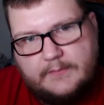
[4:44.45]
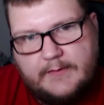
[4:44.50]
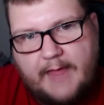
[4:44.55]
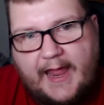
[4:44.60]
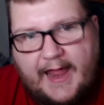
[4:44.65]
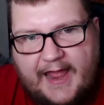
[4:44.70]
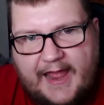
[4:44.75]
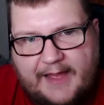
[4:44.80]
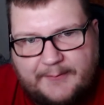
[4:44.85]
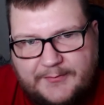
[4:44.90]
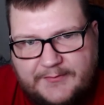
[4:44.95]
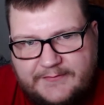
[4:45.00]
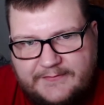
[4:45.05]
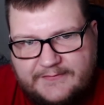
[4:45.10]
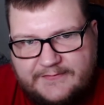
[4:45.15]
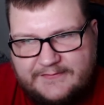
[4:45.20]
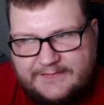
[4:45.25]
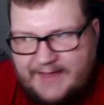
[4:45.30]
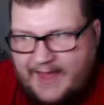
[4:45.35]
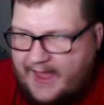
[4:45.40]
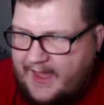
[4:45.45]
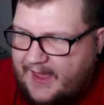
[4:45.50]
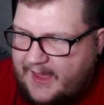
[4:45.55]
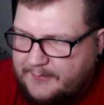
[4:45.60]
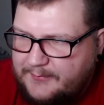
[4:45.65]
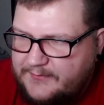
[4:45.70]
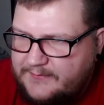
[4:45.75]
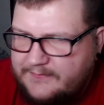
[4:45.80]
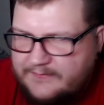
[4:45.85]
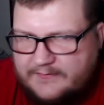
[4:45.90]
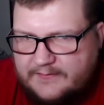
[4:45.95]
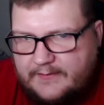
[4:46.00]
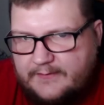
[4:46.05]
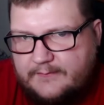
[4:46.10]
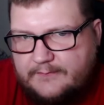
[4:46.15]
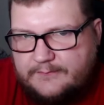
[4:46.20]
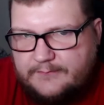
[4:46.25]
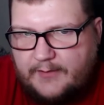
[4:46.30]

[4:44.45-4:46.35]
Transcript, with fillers: That happens. That happens. Uh,